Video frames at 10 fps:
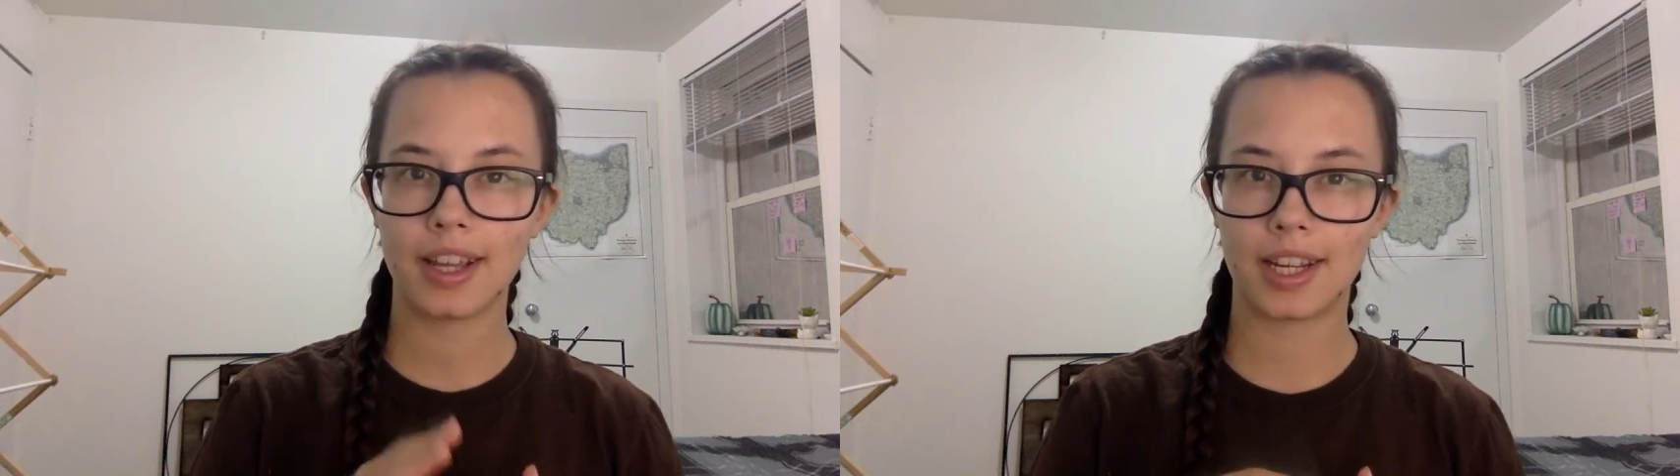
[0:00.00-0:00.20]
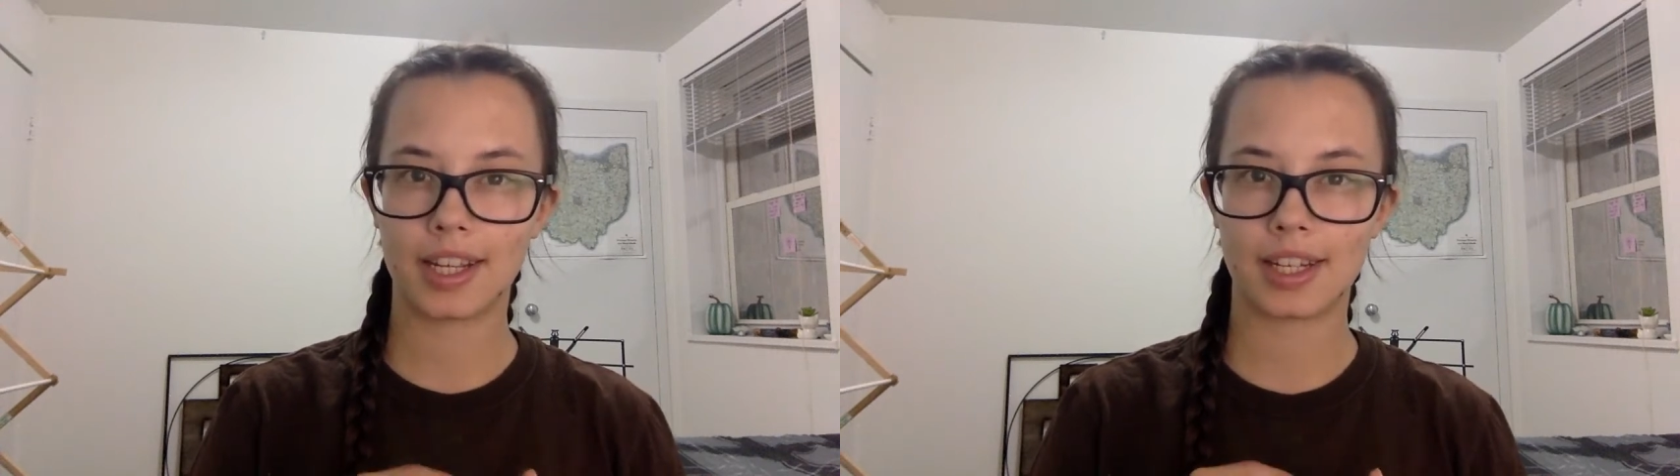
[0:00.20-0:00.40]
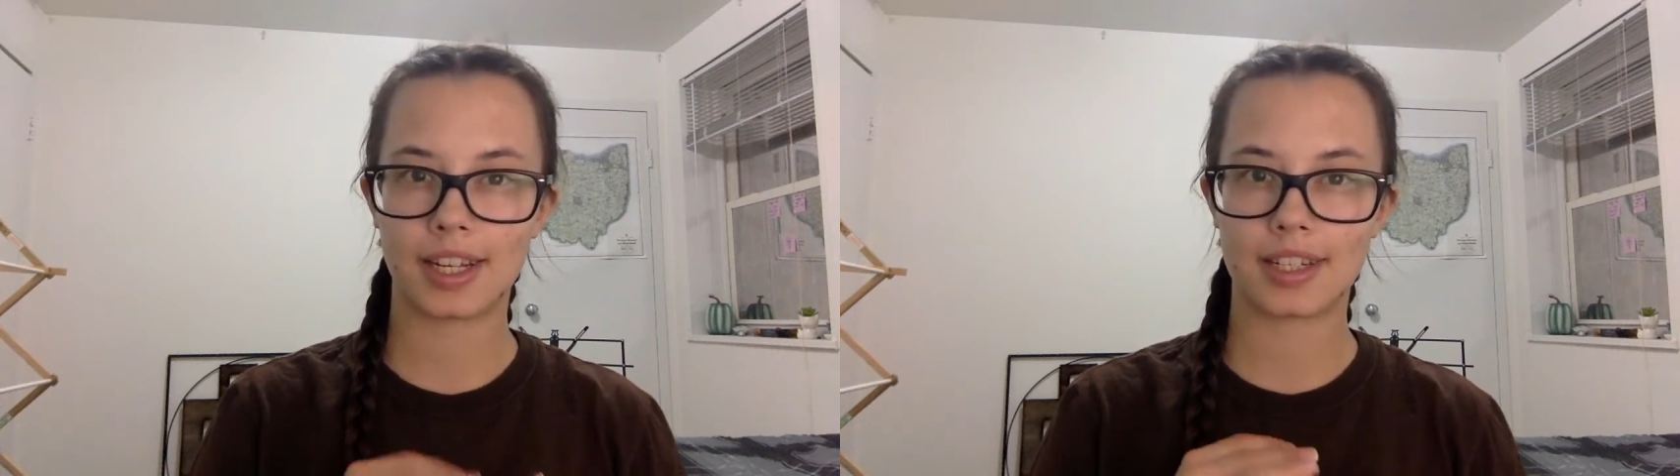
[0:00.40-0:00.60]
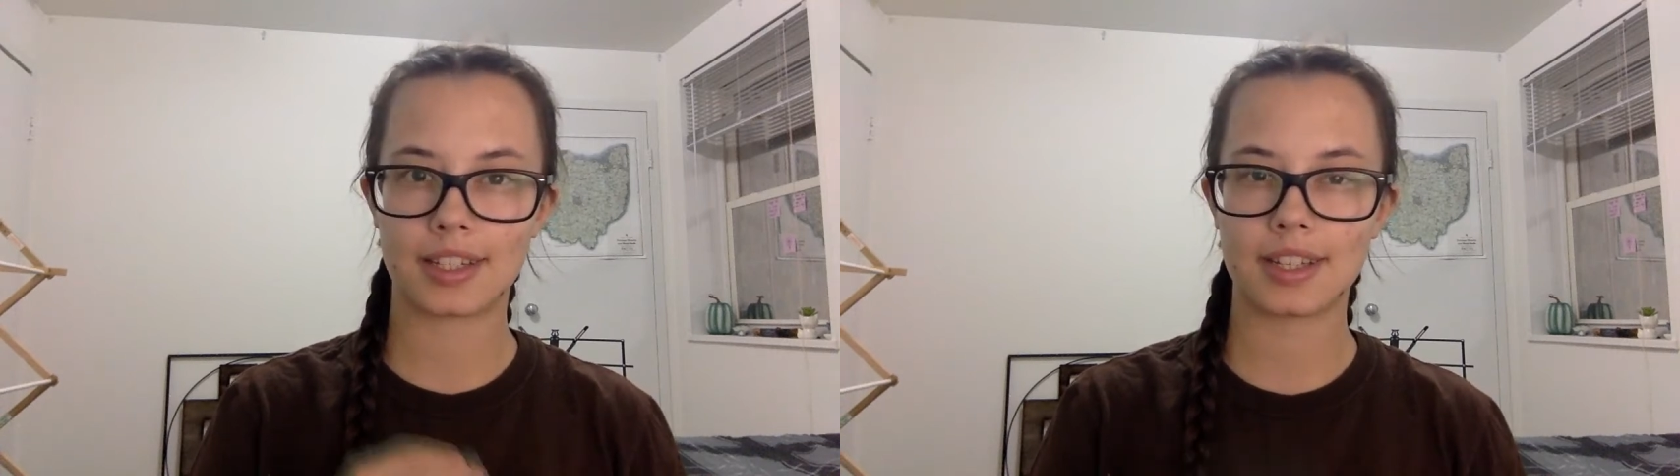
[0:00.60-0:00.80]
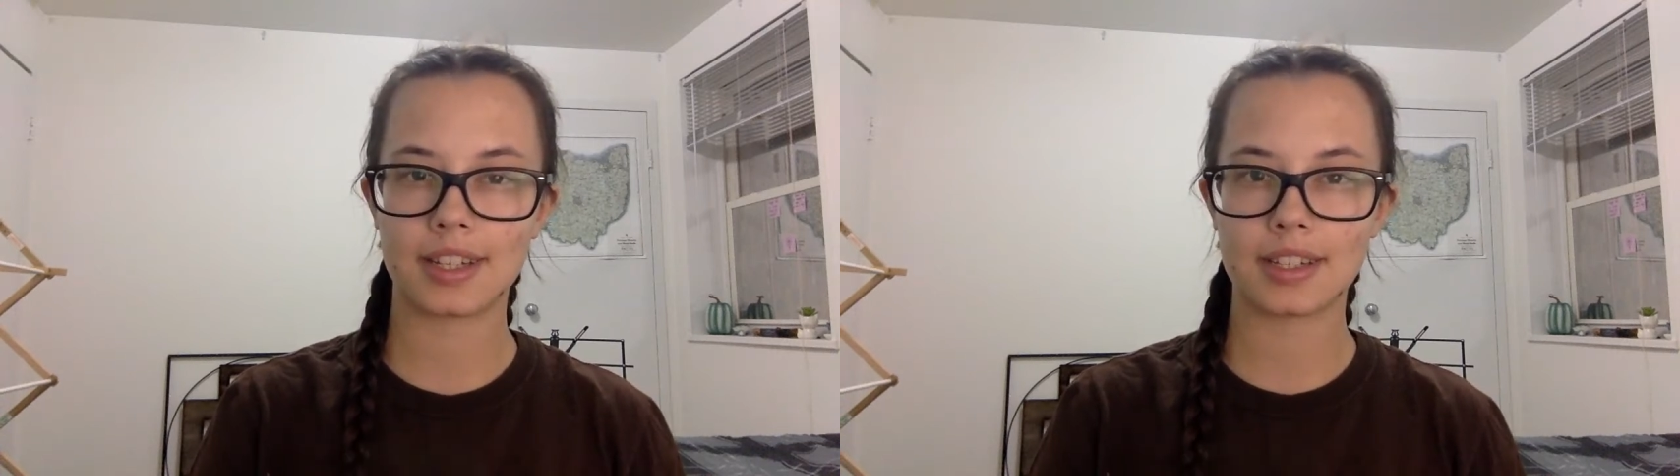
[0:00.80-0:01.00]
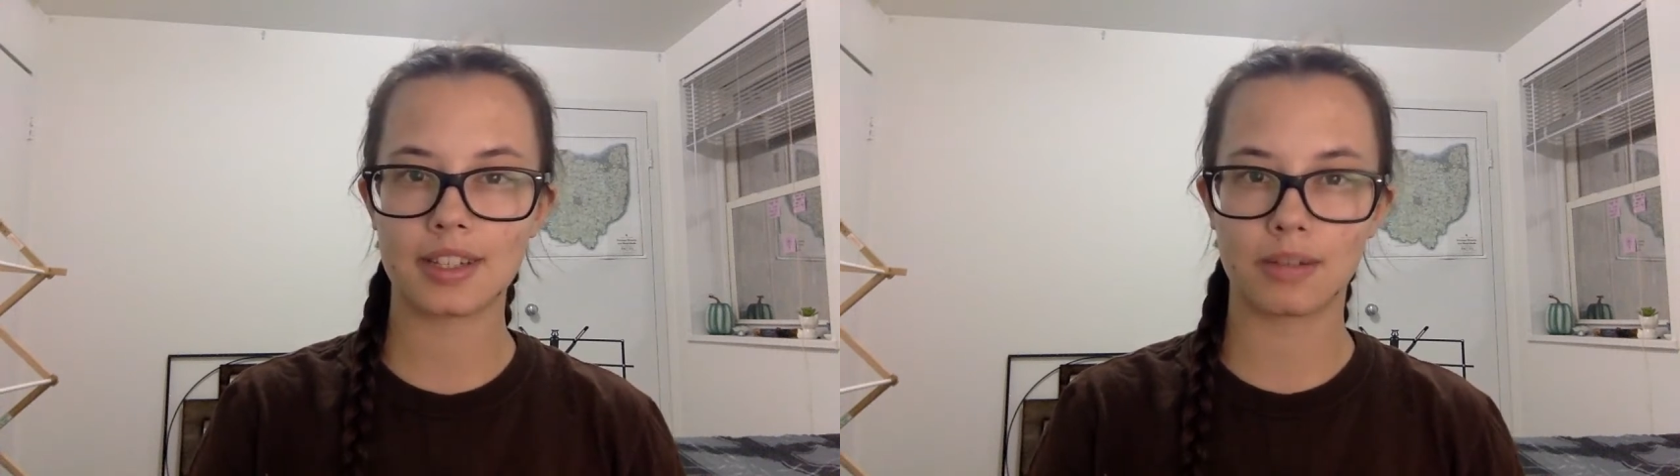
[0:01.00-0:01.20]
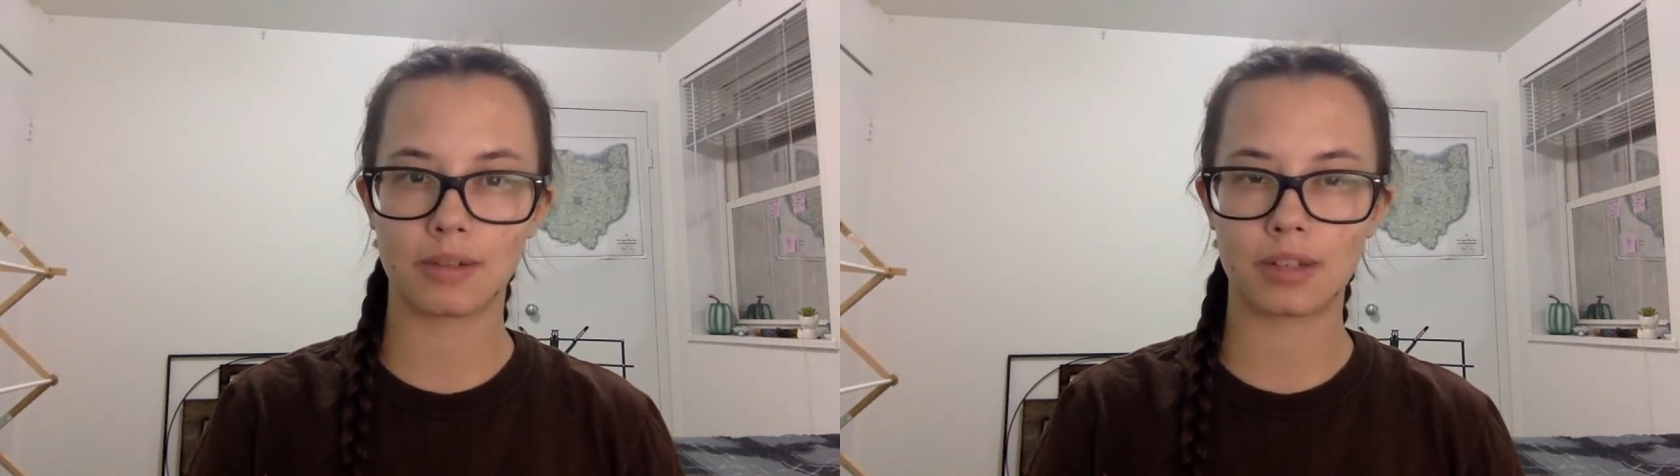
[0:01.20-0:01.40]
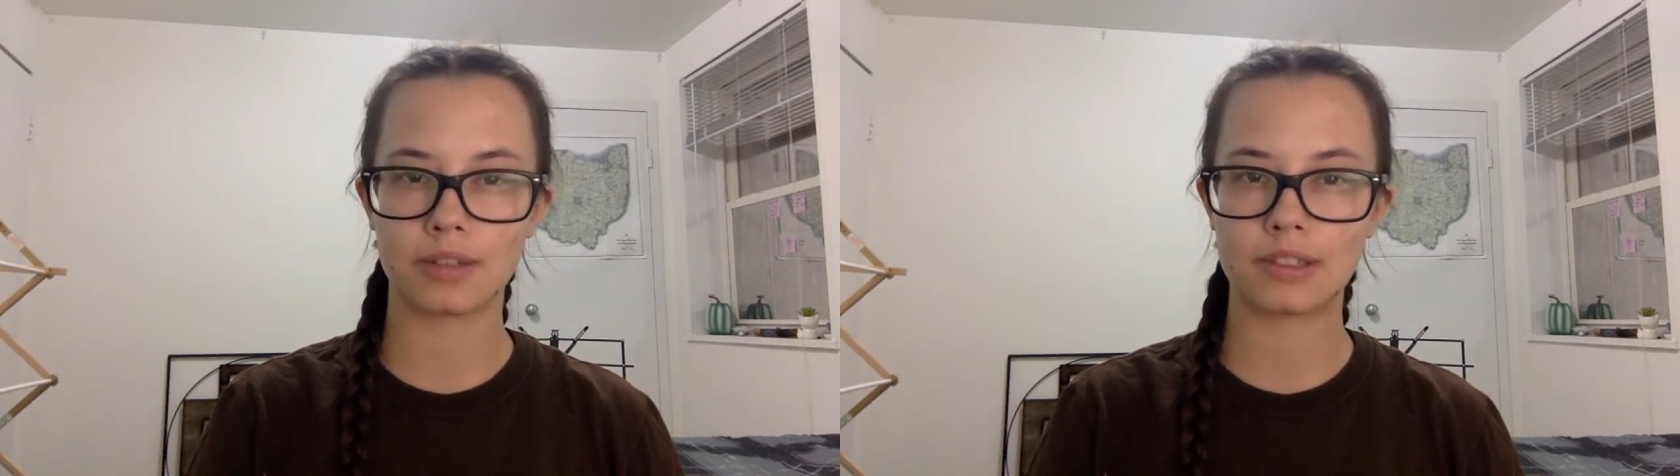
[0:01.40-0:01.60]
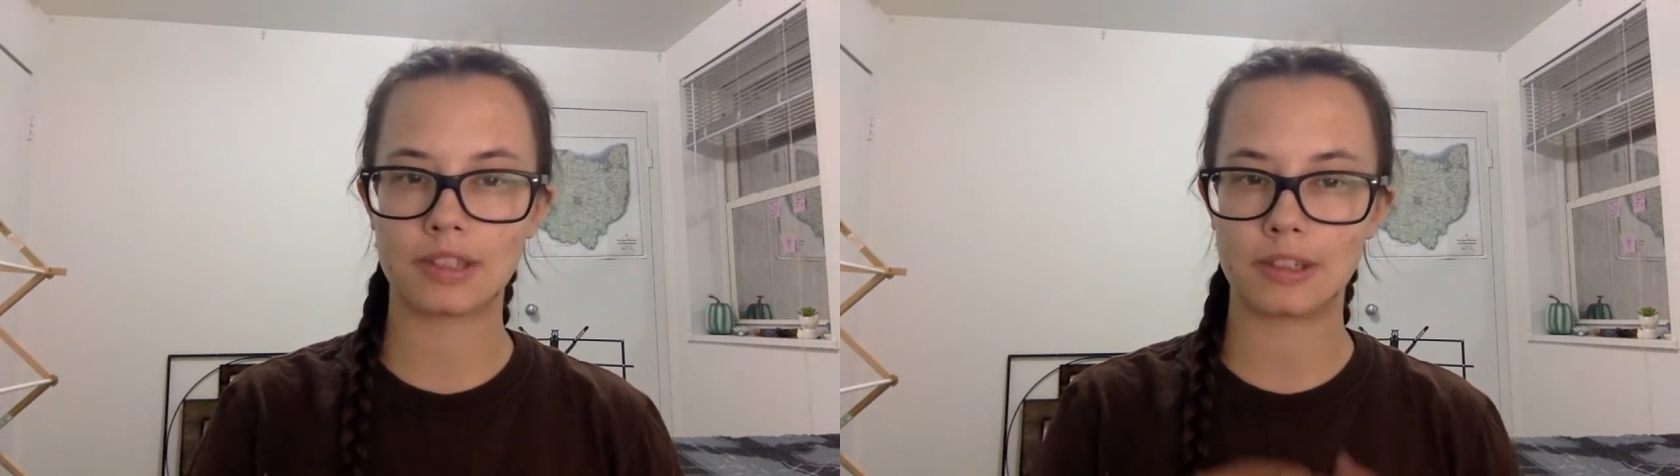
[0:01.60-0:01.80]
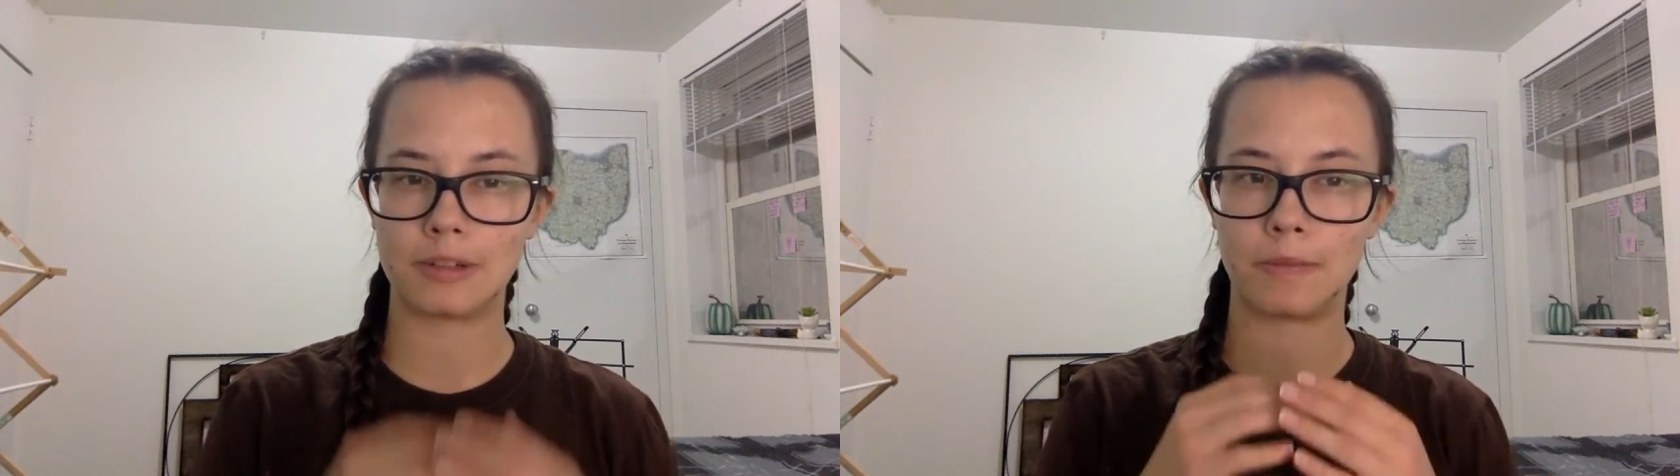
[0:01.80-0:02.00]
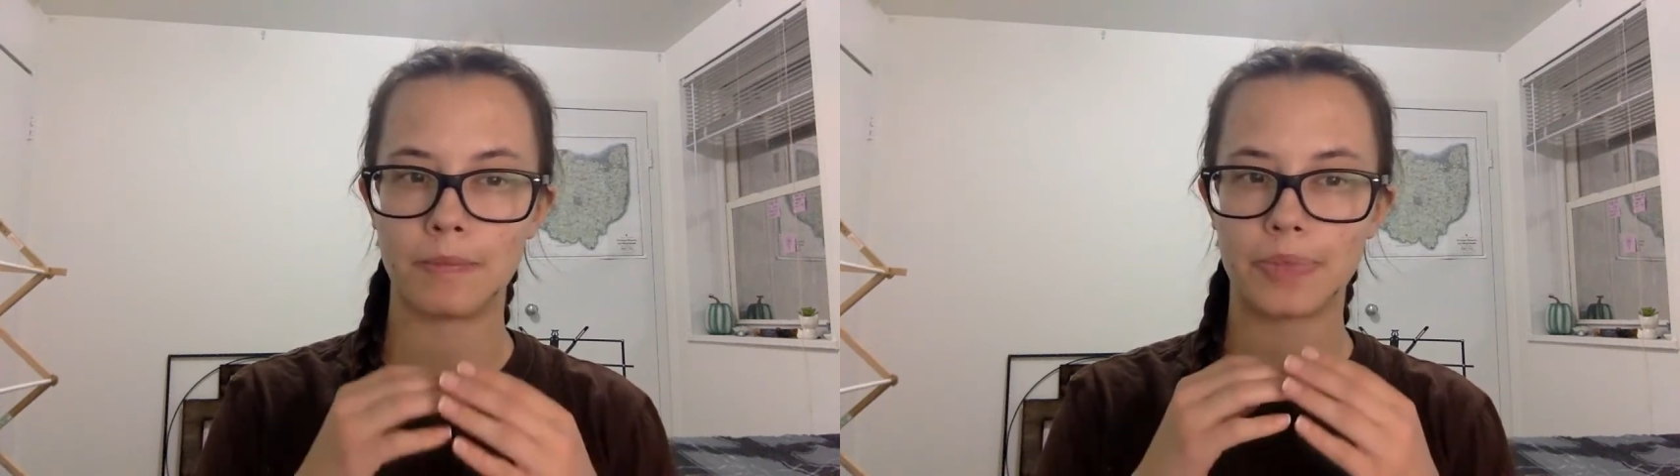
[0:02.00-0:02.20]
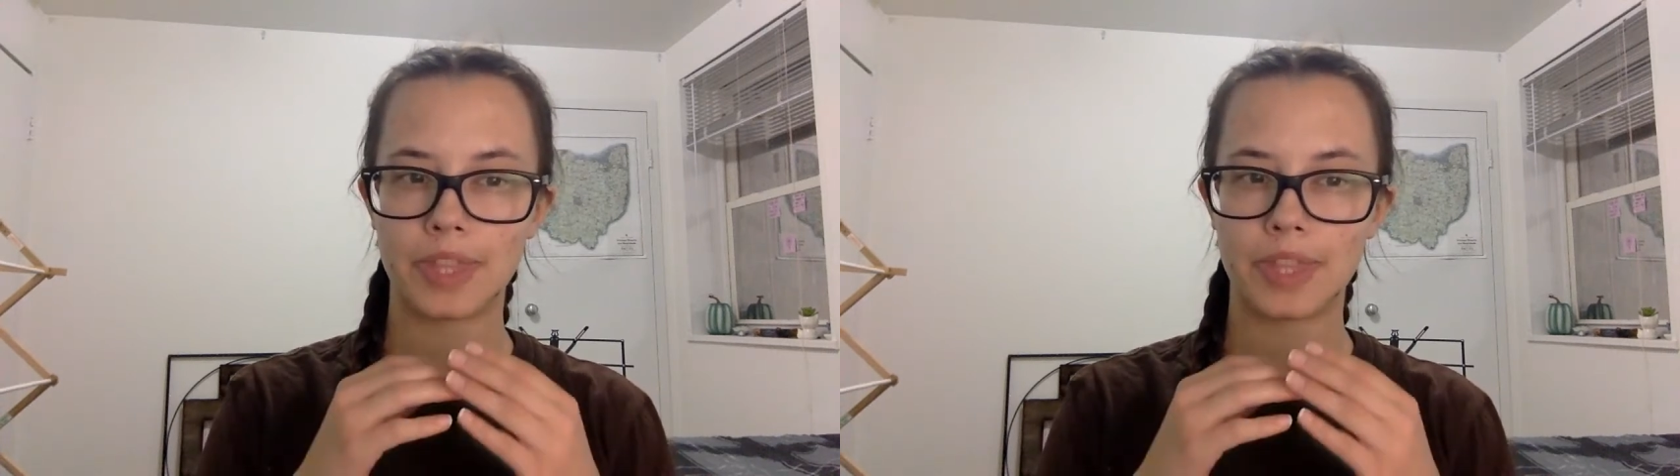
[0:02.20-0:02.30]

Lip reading: and has since grown to